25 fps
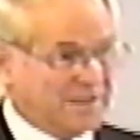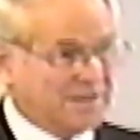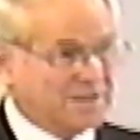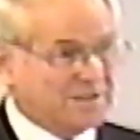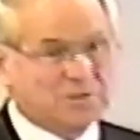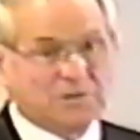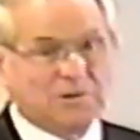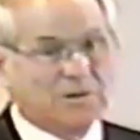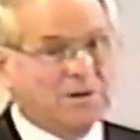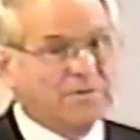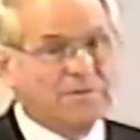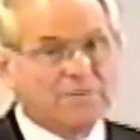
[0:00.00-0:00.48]

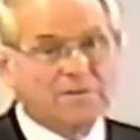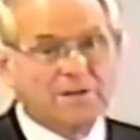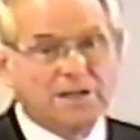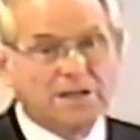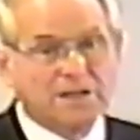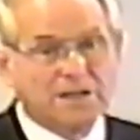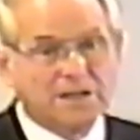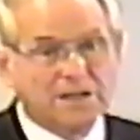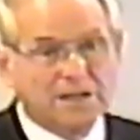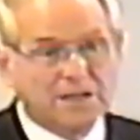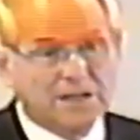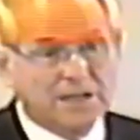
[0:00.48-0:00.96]
So if
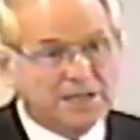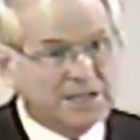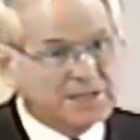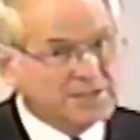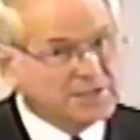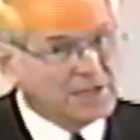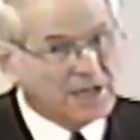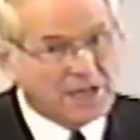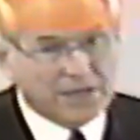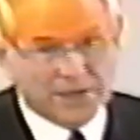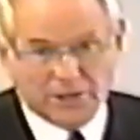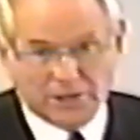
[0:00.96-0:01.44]

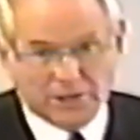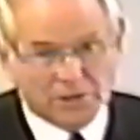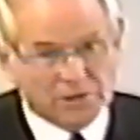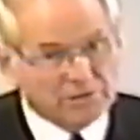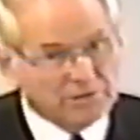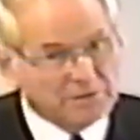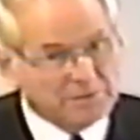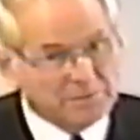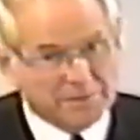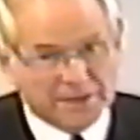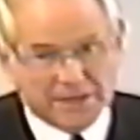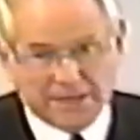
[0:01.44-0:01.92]
he's not
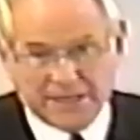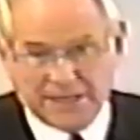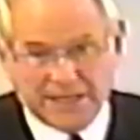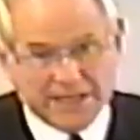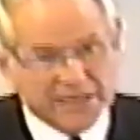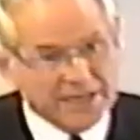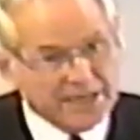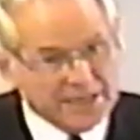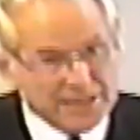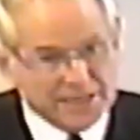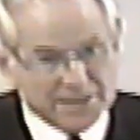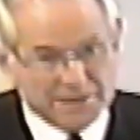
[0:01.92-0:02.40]
known by
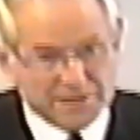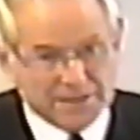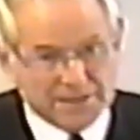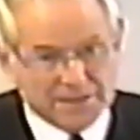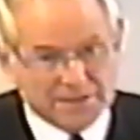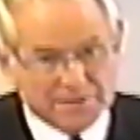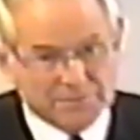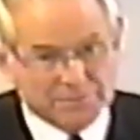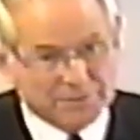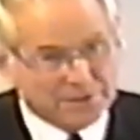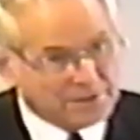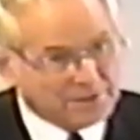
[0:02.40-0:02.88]

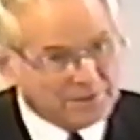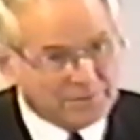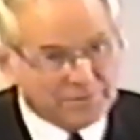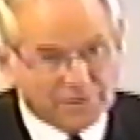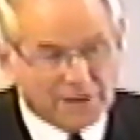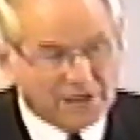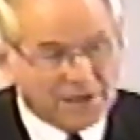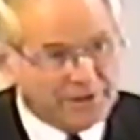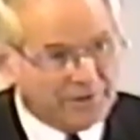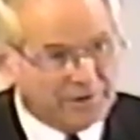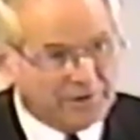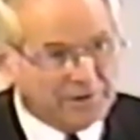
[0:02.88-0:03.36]
any but the
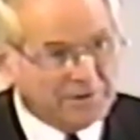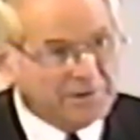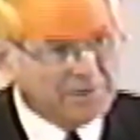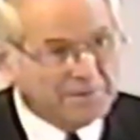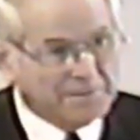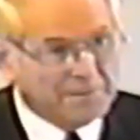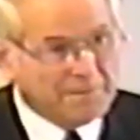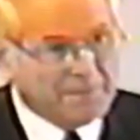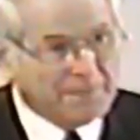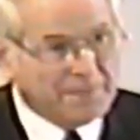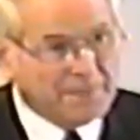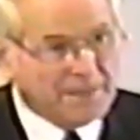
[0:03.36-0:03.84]

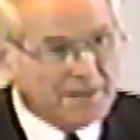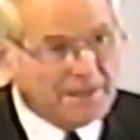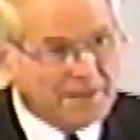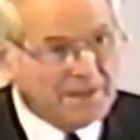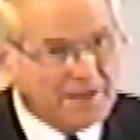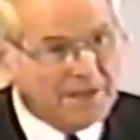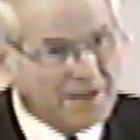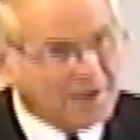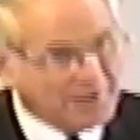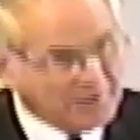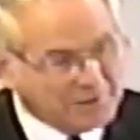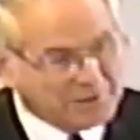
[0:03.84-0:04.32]
Father,
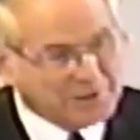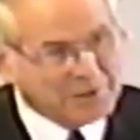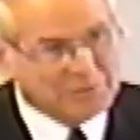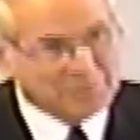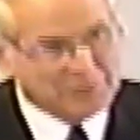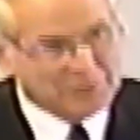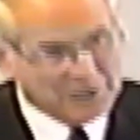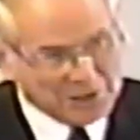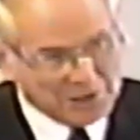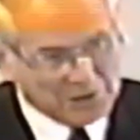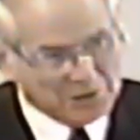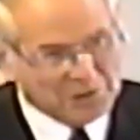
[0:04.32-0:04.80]
how can
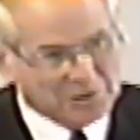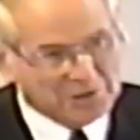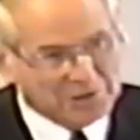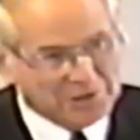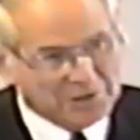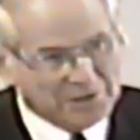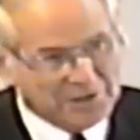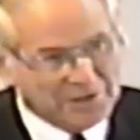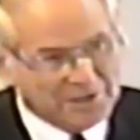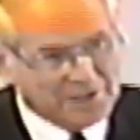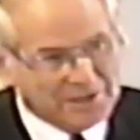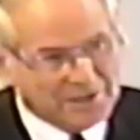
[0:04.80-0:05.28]
we
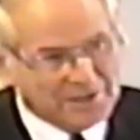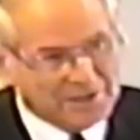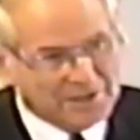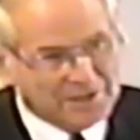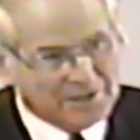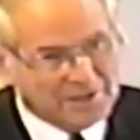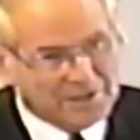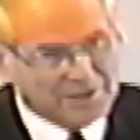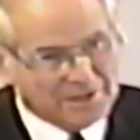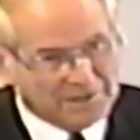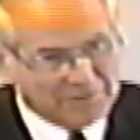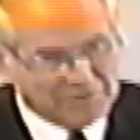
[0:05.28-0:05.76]
learn
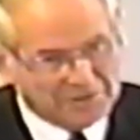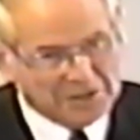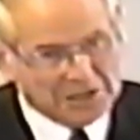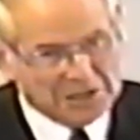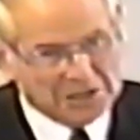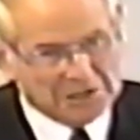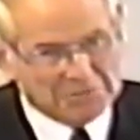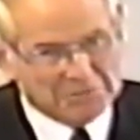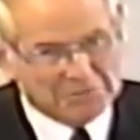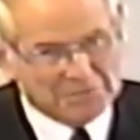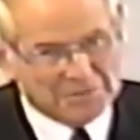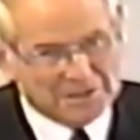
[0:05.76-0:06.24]
of
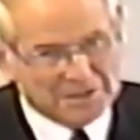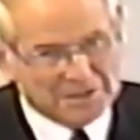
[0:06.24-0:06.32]
him?